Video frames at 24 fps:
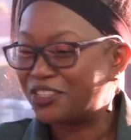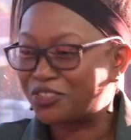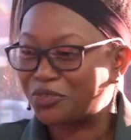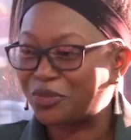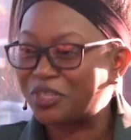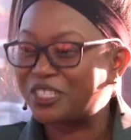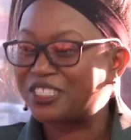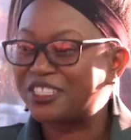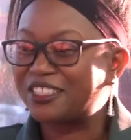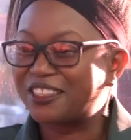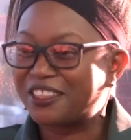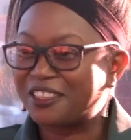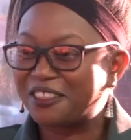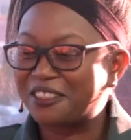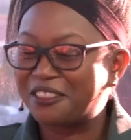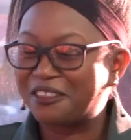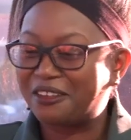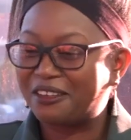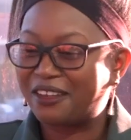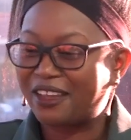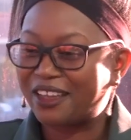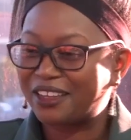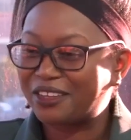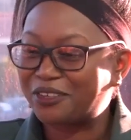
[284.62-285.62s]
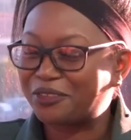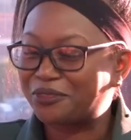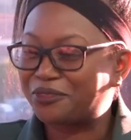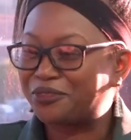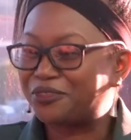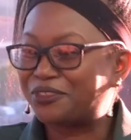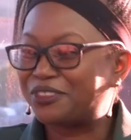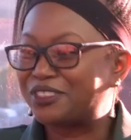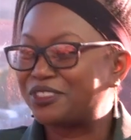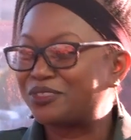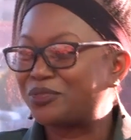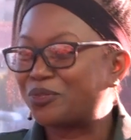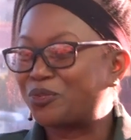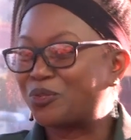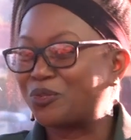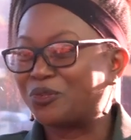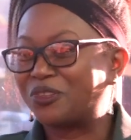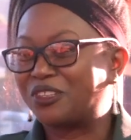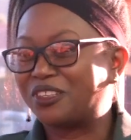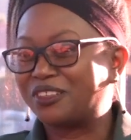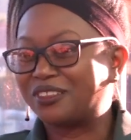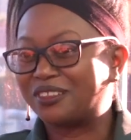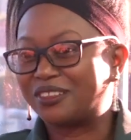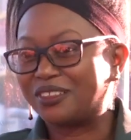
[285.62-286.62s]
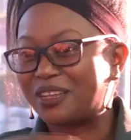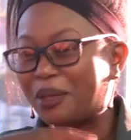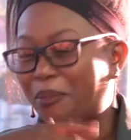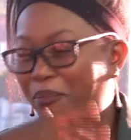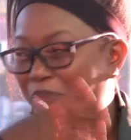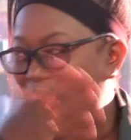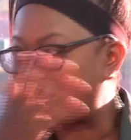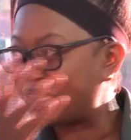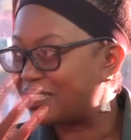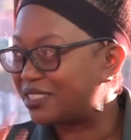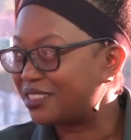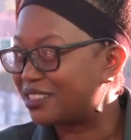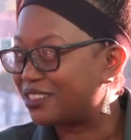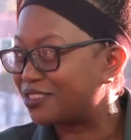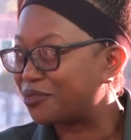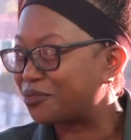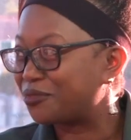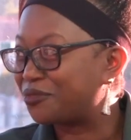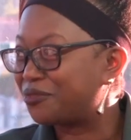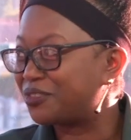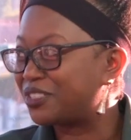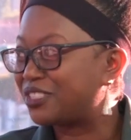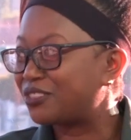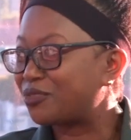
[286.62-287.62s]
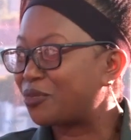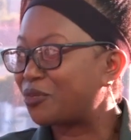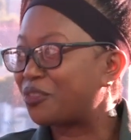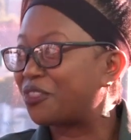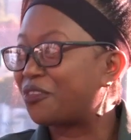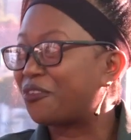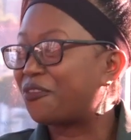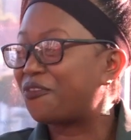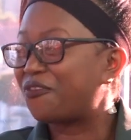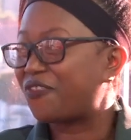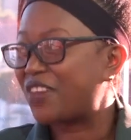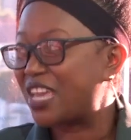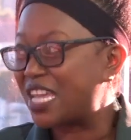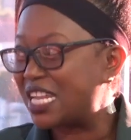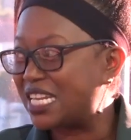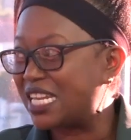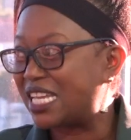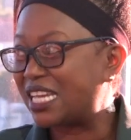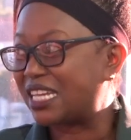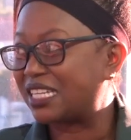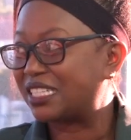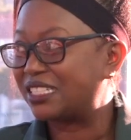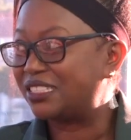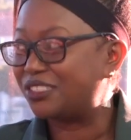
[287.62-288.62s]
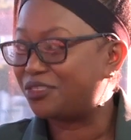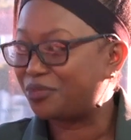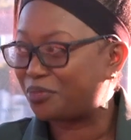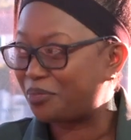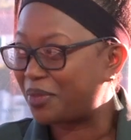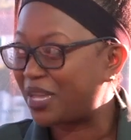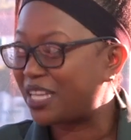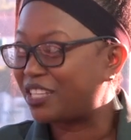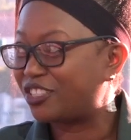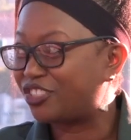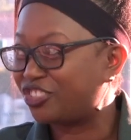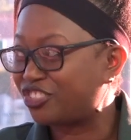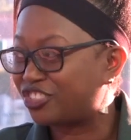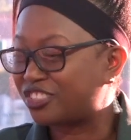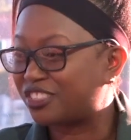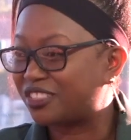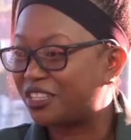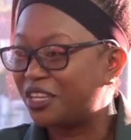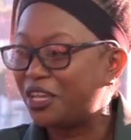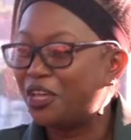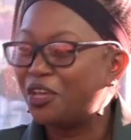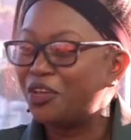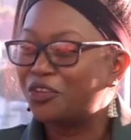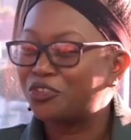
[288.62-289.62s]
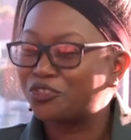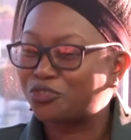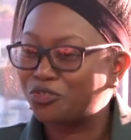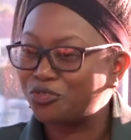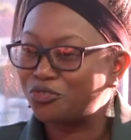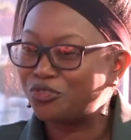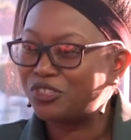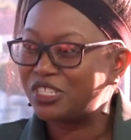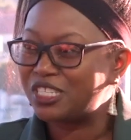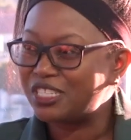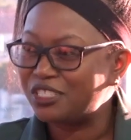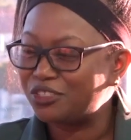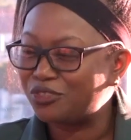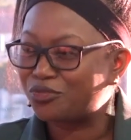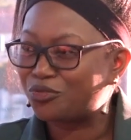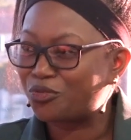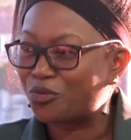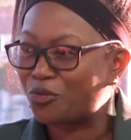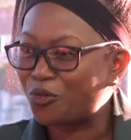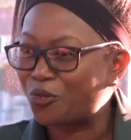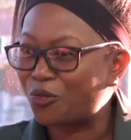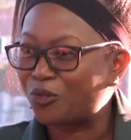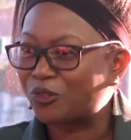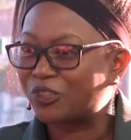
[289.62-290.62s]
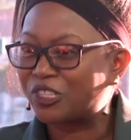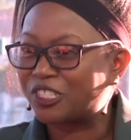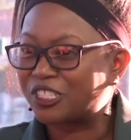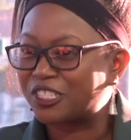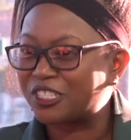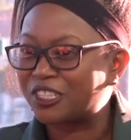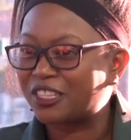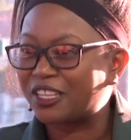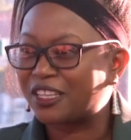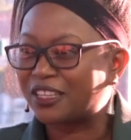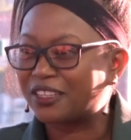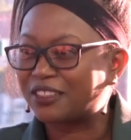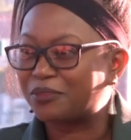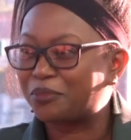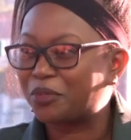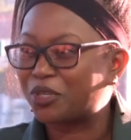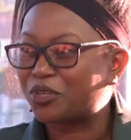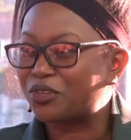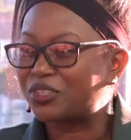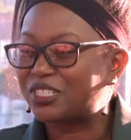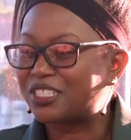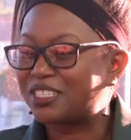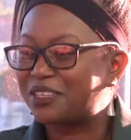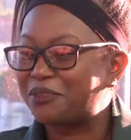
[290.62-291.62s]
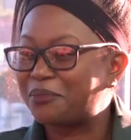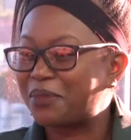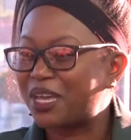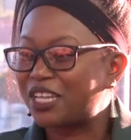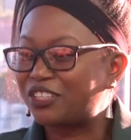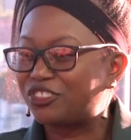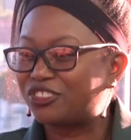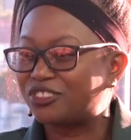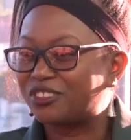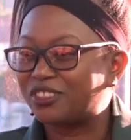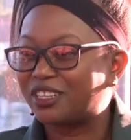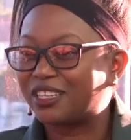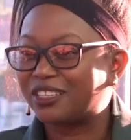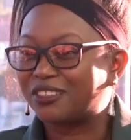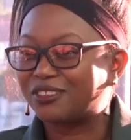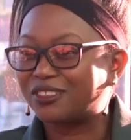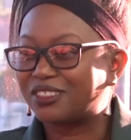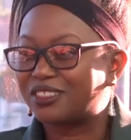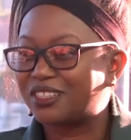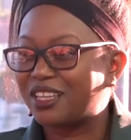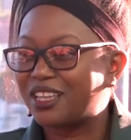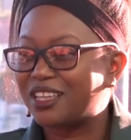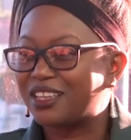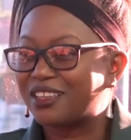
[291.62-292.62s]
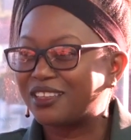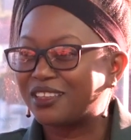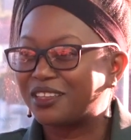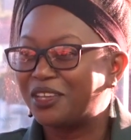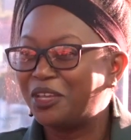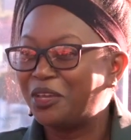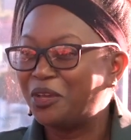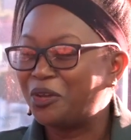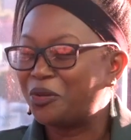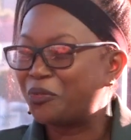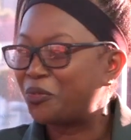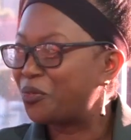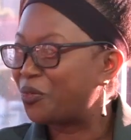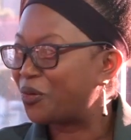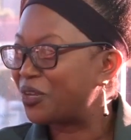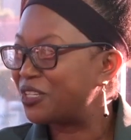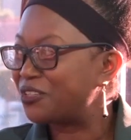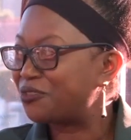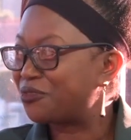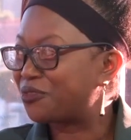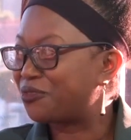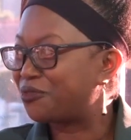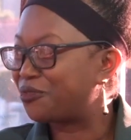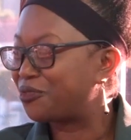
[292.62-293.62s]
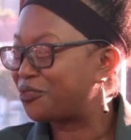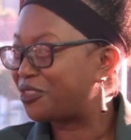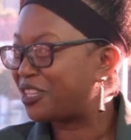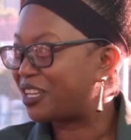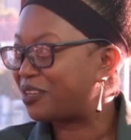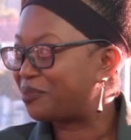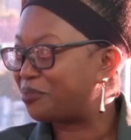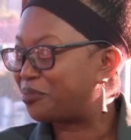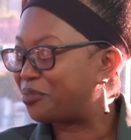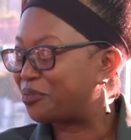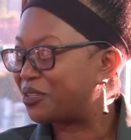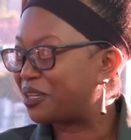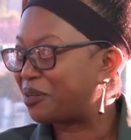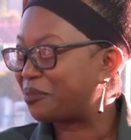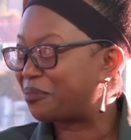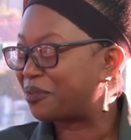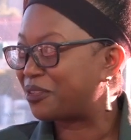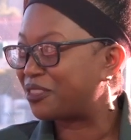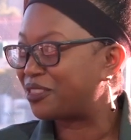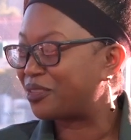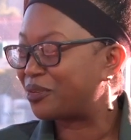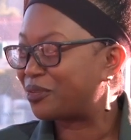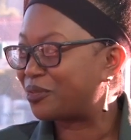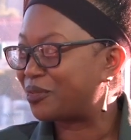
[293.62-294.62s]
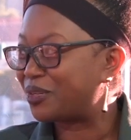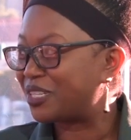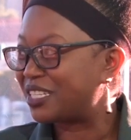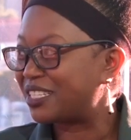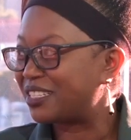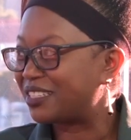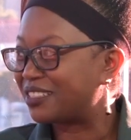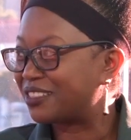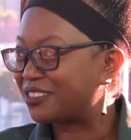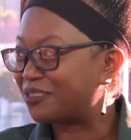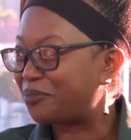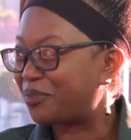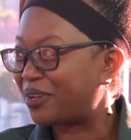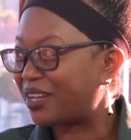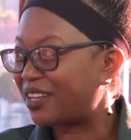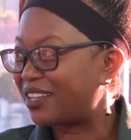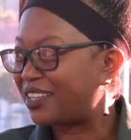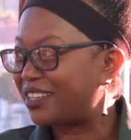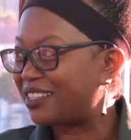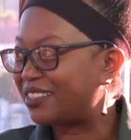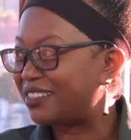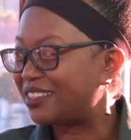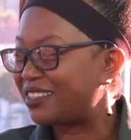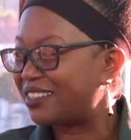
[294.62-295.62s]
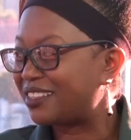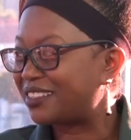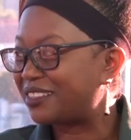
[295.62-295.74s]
So it's either the lack of it or the abundance of it or the failure to manage it. So you need to know all these things, because imagine, like you're saying, we once reviewed that book about the weddings by